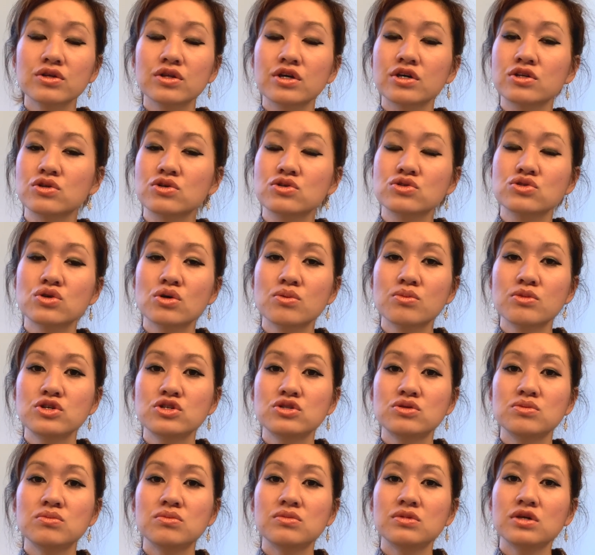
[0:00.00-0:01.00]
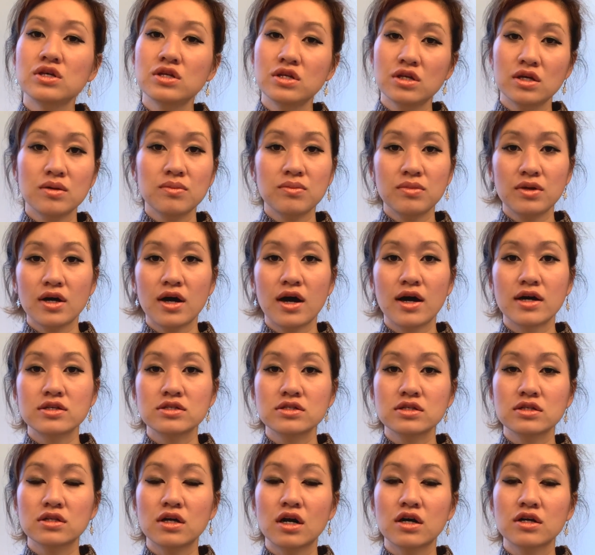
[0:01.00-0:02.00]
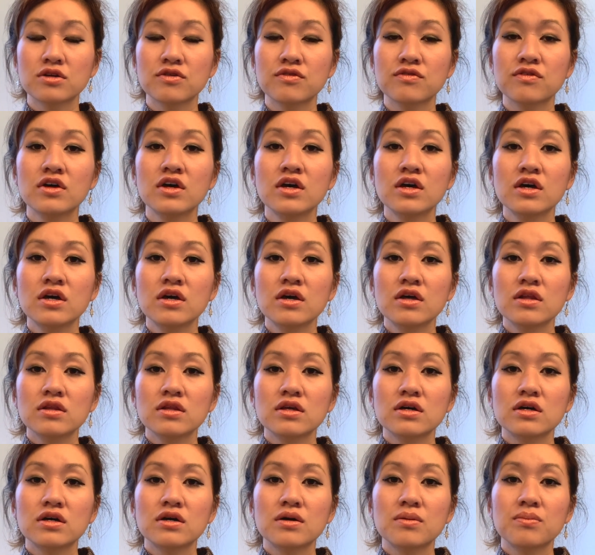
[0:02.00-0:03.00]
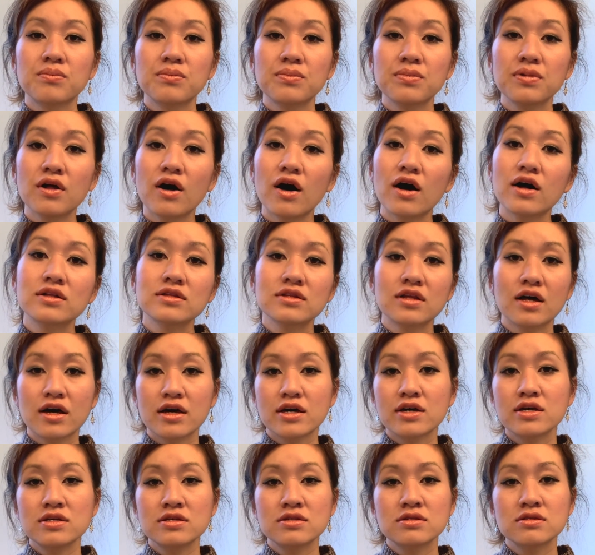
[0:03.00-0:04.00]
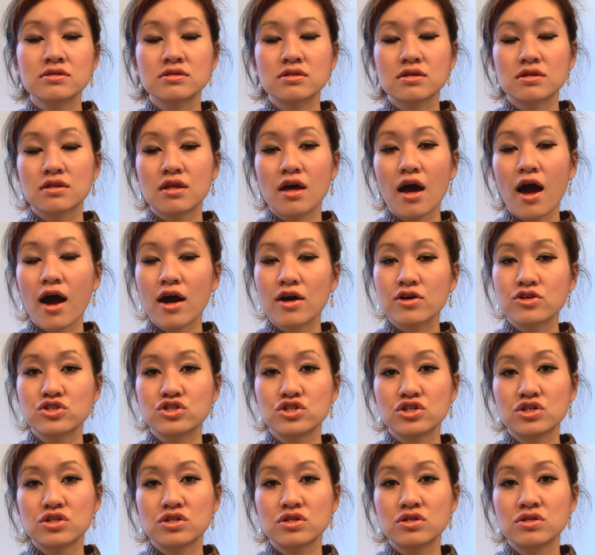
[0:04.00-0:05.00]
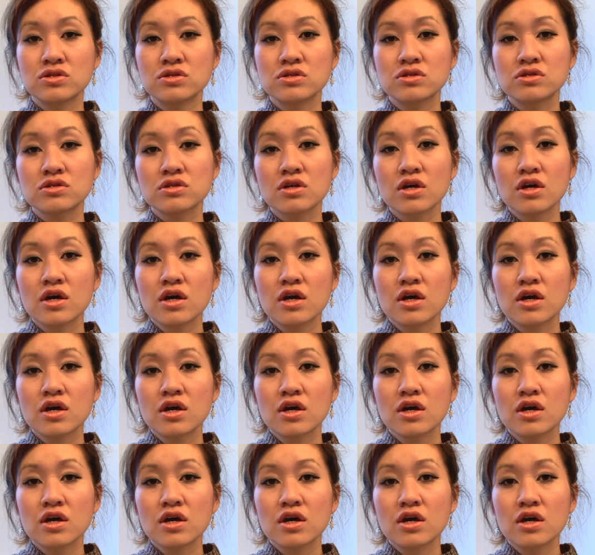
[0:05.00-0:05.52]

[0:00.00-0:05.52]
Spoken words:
Like there's so much meaning behind a lot of the plot lines and the actions.